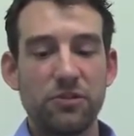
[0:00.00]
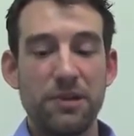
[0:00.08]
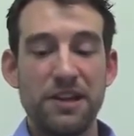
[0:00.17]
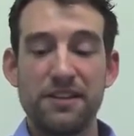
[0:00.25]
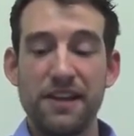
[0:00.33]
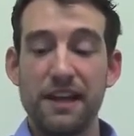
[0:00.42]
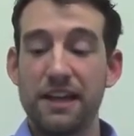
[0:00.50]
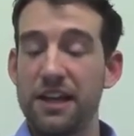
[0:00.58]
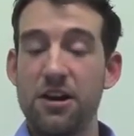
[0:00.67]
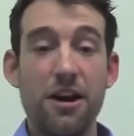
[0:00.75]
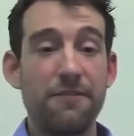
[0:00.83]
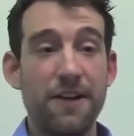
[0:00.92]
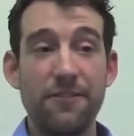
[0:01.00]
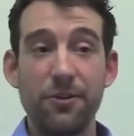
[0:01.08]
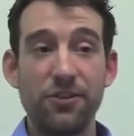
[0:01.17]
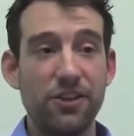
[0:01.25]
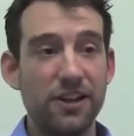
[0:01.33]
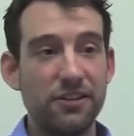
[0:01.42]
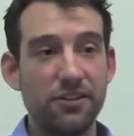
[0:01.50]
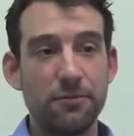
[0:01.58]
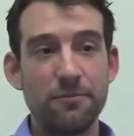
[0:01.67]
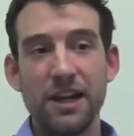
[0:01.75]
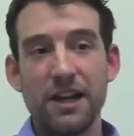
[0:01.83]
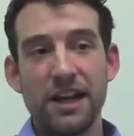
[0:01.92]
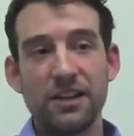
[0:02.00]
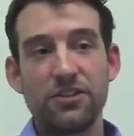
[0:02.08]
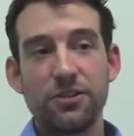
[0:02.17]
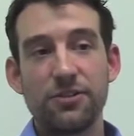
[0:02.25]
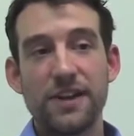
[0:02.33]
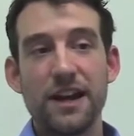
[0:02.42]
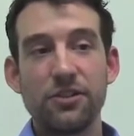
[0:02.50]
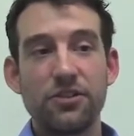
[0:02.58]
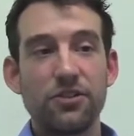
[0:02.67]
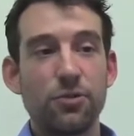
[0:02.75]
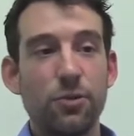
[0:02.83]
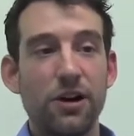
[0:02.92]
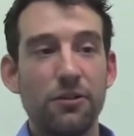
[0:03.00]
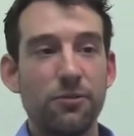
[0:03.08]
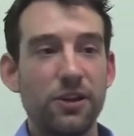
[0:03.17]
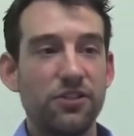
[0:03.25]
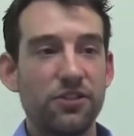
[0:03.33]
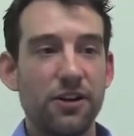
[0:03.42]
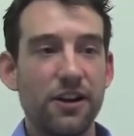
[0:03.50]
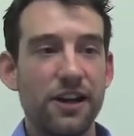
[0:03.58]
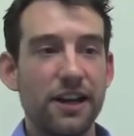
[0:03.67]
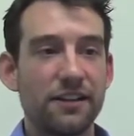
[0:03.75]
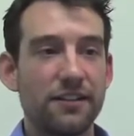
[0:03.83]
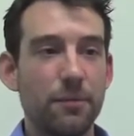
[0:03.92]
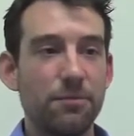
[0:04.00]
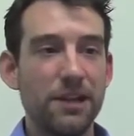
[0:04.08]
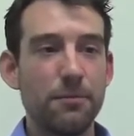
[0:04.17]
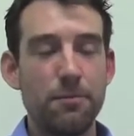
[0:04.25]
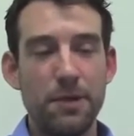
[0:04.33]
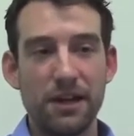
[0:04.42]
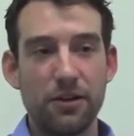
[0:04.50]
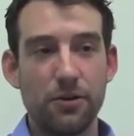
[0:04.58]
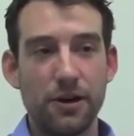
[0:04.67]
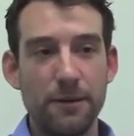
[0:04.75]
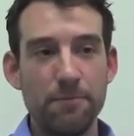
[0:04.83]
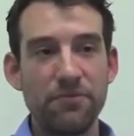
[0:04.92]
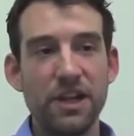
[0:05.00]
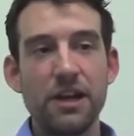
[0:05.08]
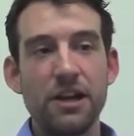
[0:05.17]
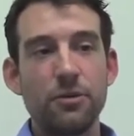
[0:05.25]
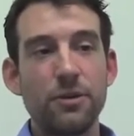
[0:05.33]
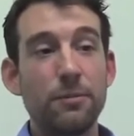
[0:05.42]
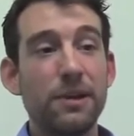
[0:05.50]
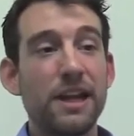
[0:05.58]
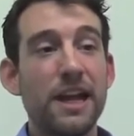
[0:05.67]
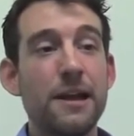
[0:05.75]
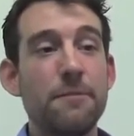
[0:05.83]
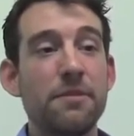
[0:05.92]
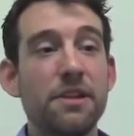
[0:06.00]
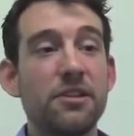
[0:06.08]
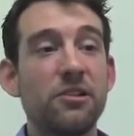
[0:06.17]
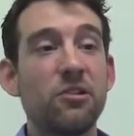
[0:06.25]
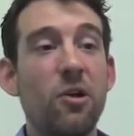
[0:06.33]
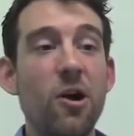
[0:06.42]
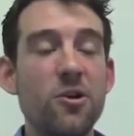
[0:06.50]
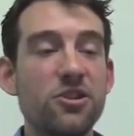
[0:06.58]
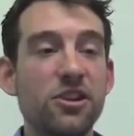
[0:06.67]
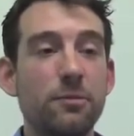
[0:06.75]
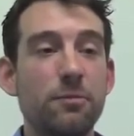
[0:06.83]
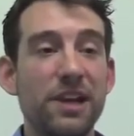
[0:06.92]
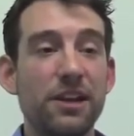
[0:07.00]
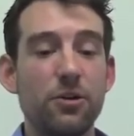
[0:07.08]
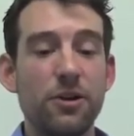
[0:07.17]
it's been taking off ever since. In 2012, we started accepting Bitcoin. We became the largest